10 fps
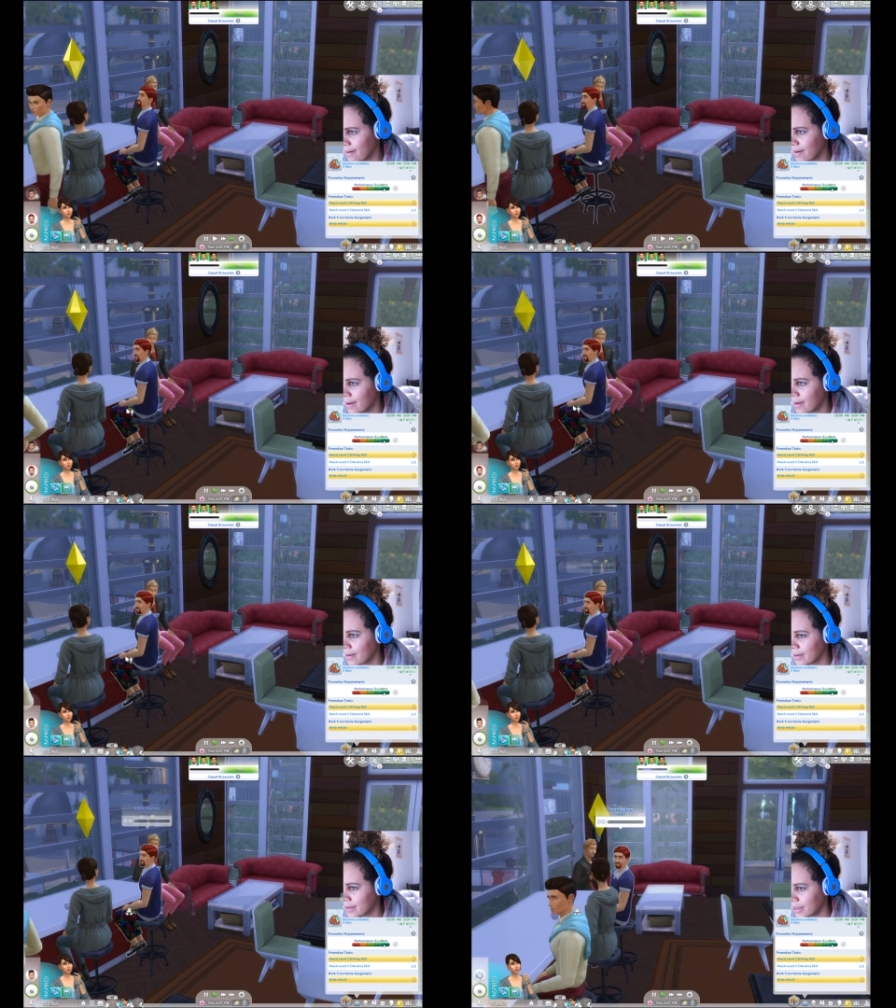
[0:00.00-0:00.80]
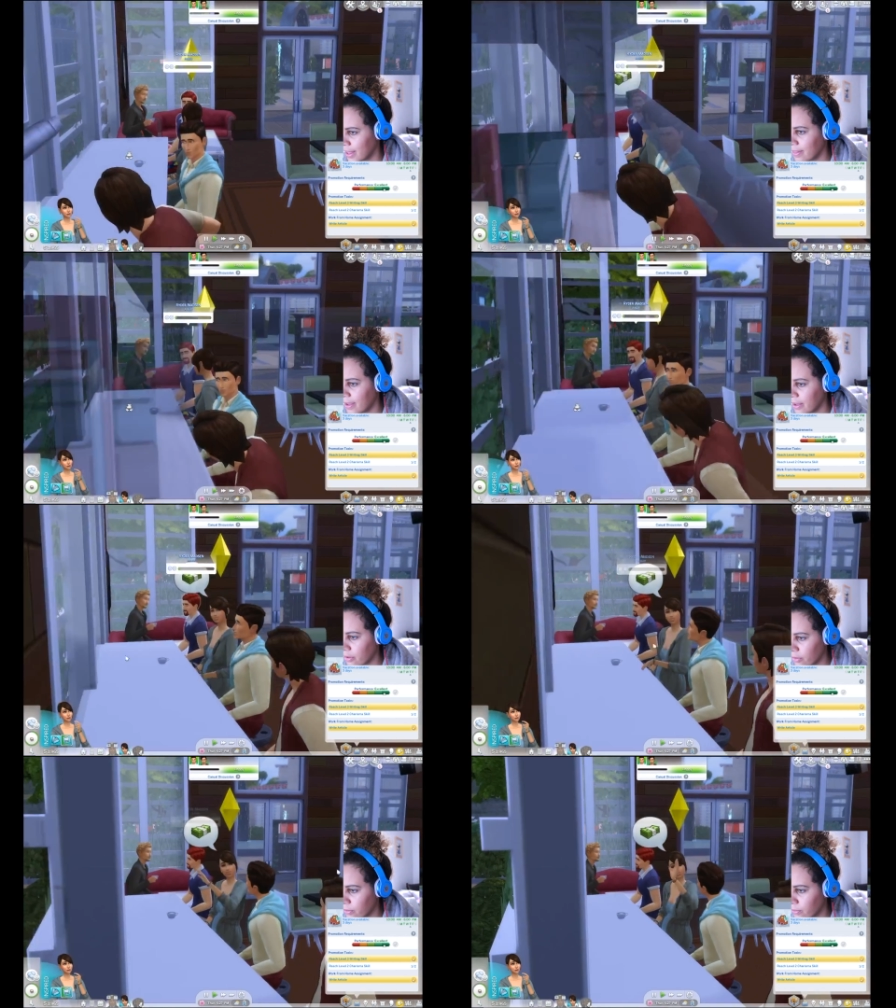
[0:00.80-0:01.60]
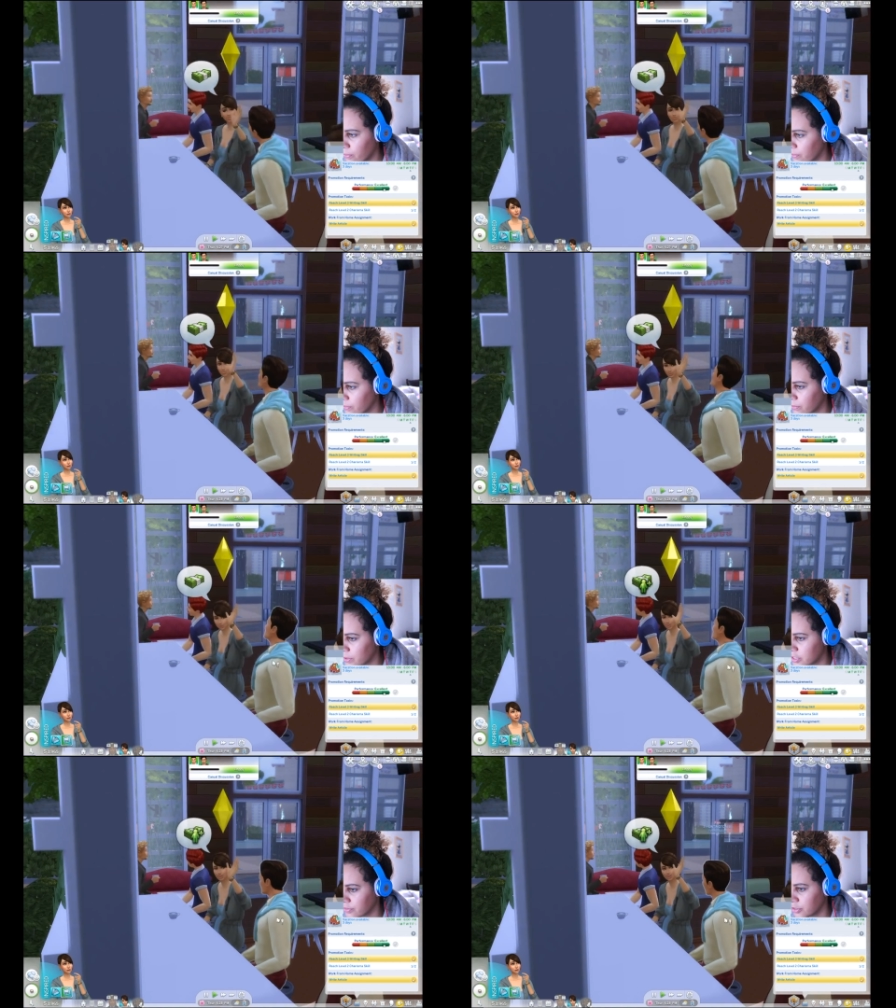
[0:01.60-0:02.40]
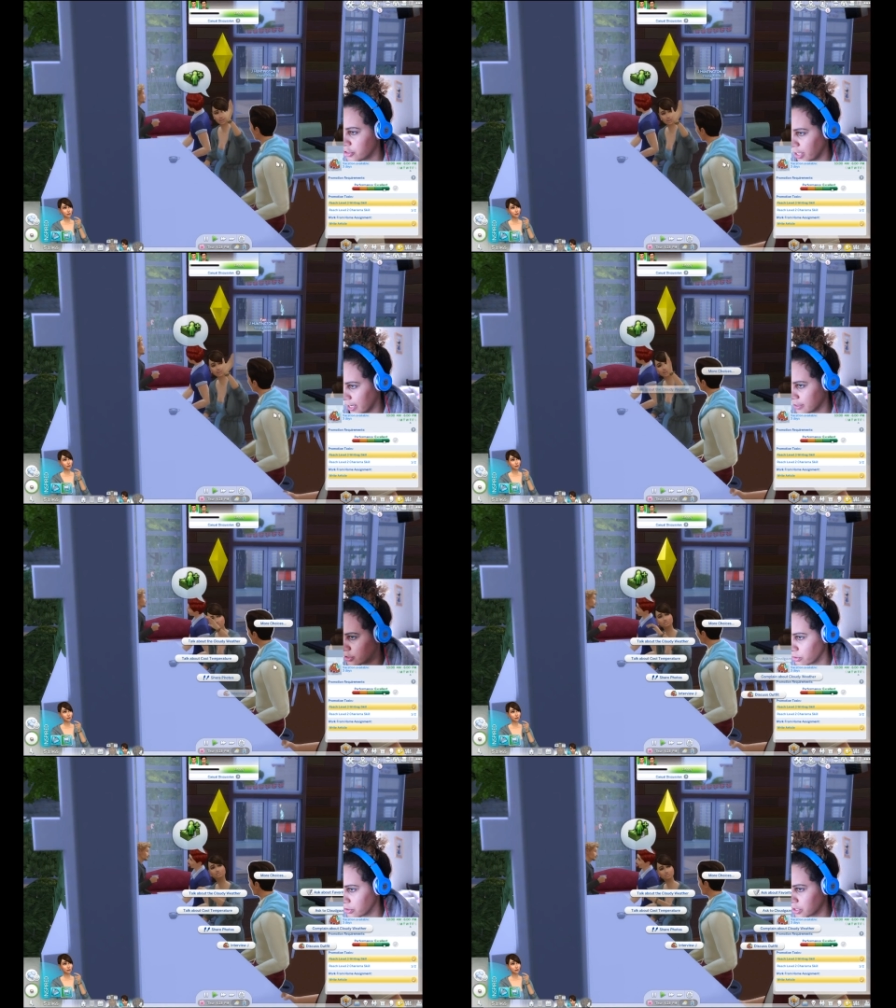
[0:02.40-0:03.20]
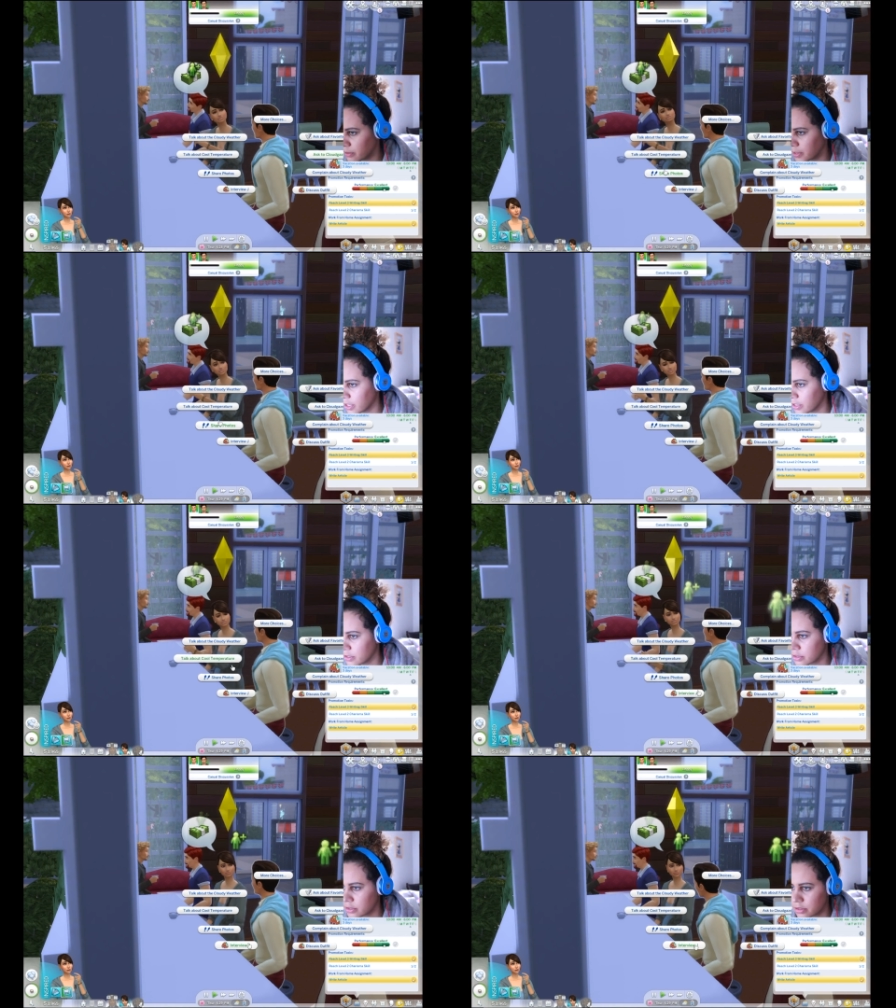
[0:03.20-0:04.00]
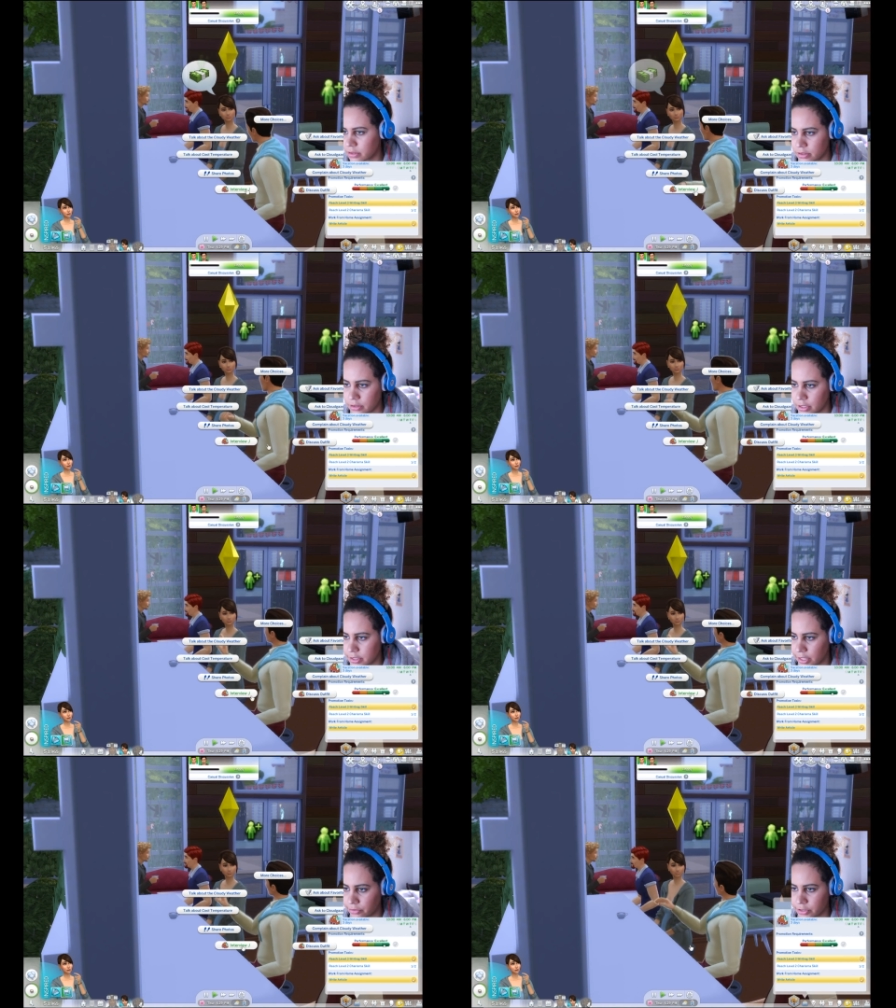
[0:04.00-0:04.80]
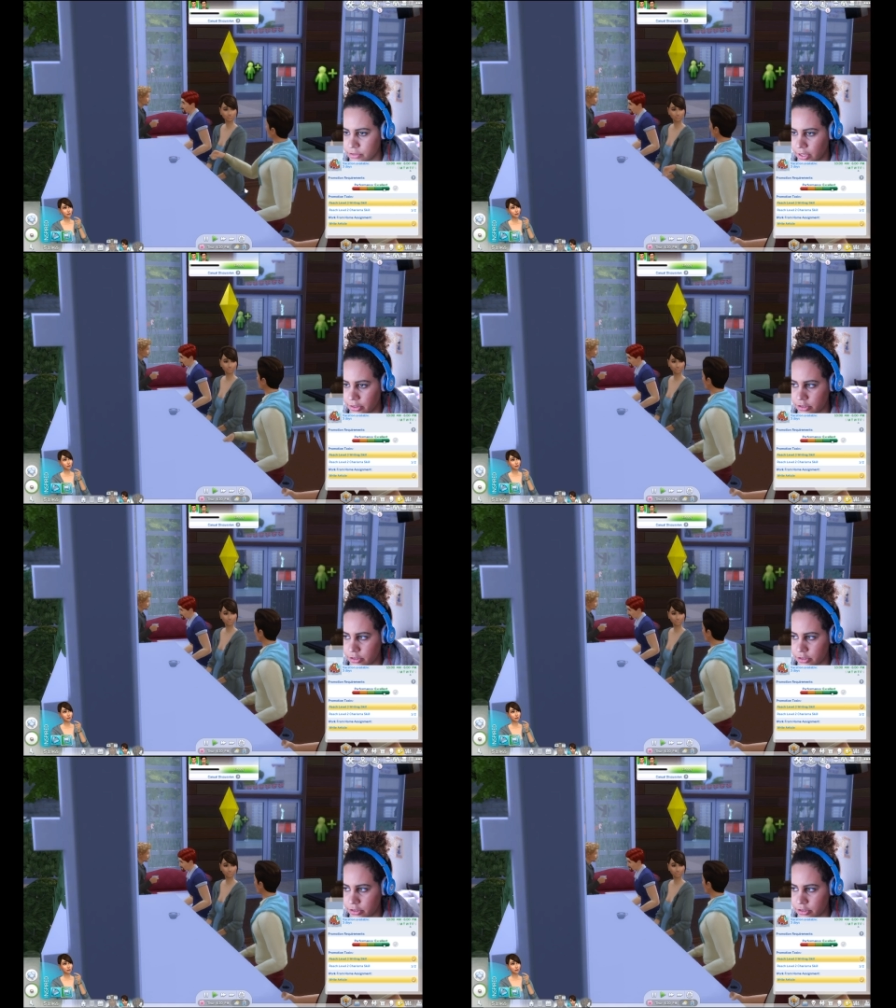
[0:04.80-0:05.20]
Ah. Hello! Interview Jay, totally, because his outfit's rather